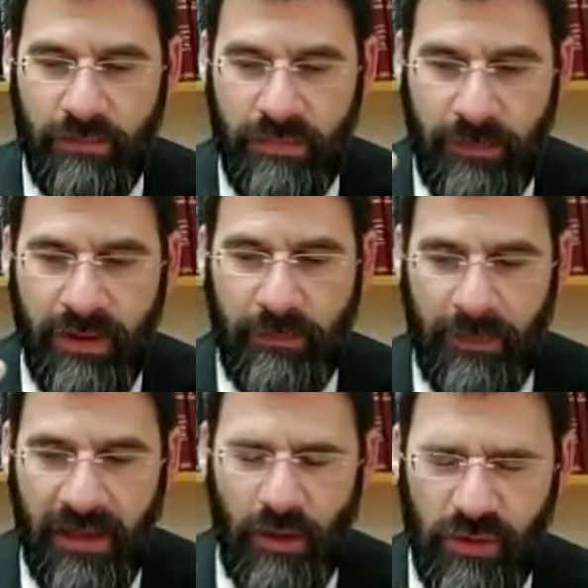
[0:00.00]

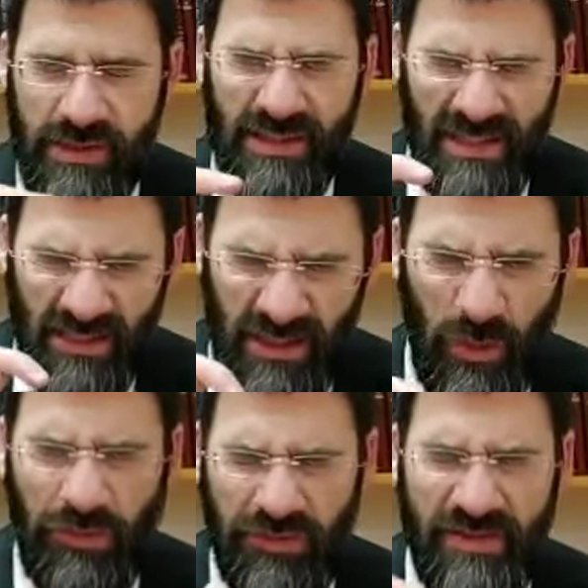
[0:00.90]
but it goes
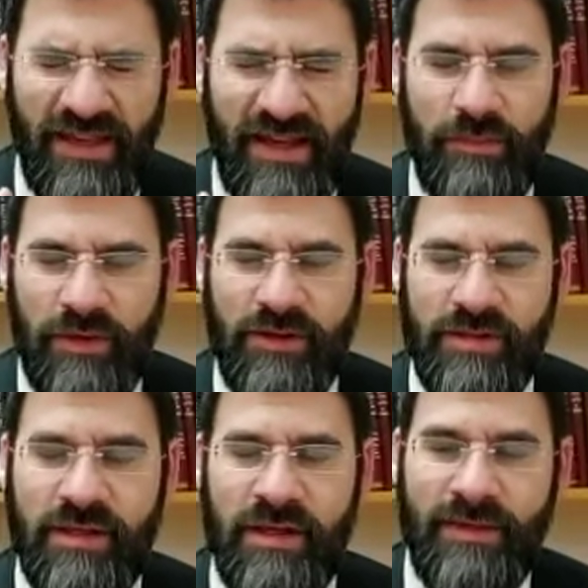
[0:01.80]
so often together,
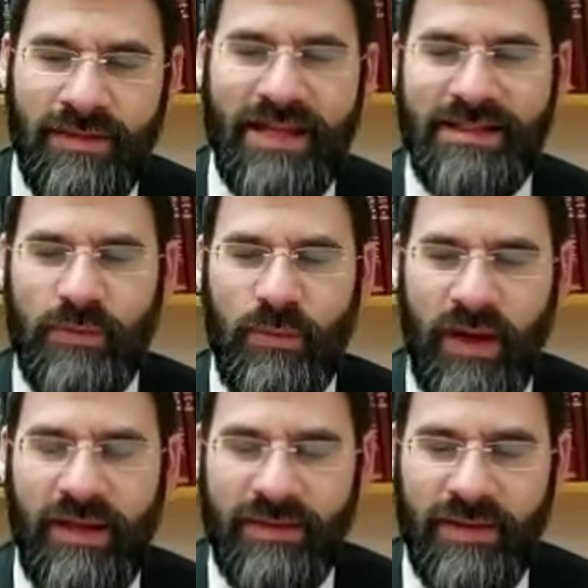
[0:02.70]
because that's the
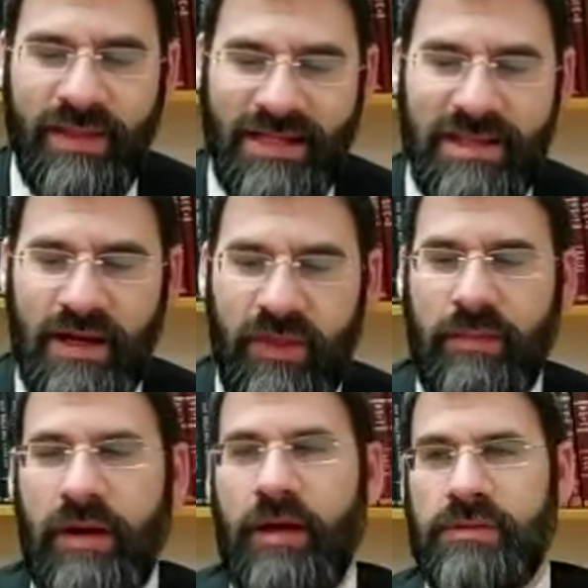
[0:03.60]
way, that's how they
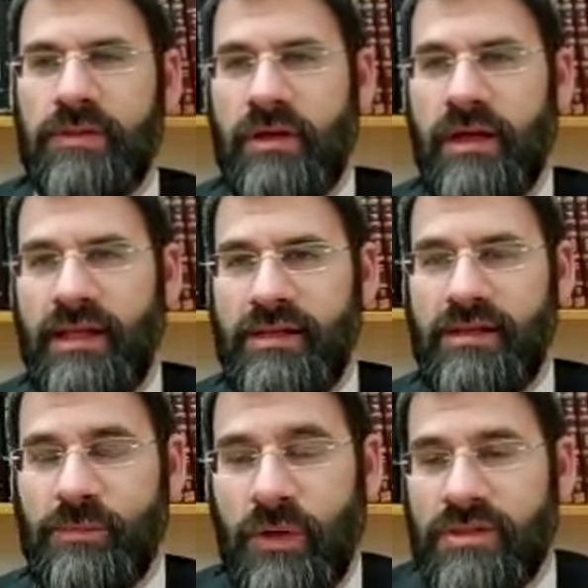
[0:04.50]
become such great
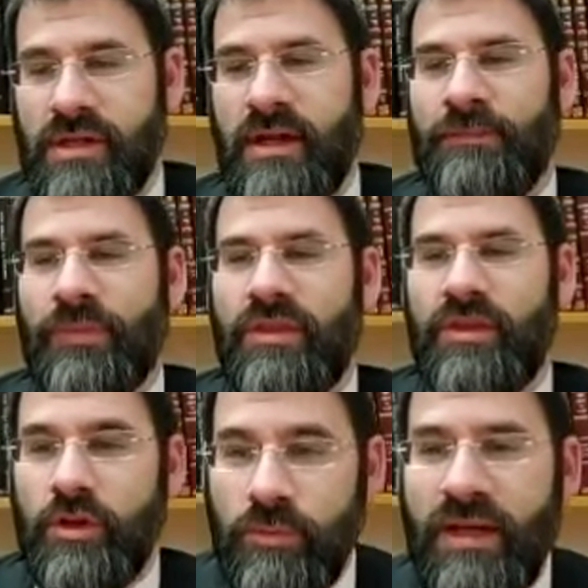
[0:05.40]
leaders, because the
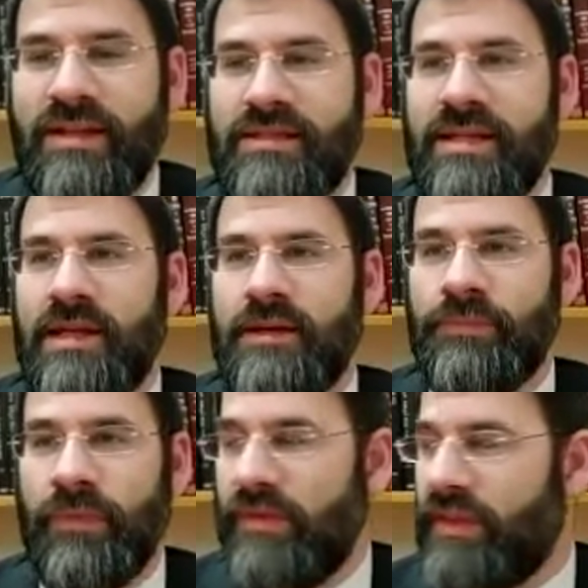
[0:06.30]
humility,
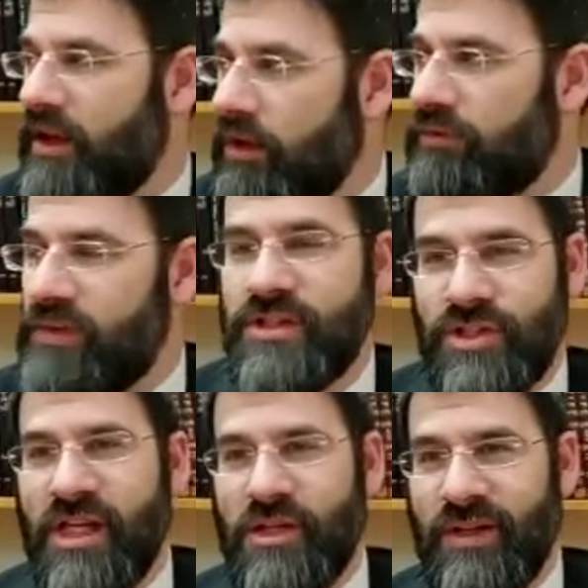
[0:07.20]
the anova is
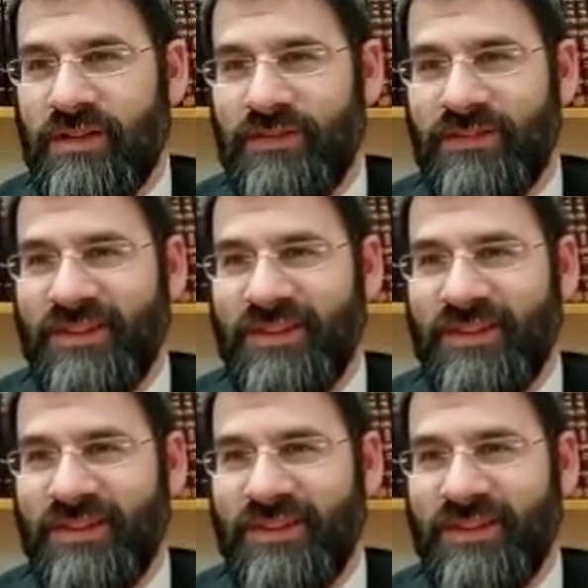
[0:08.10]
genuine.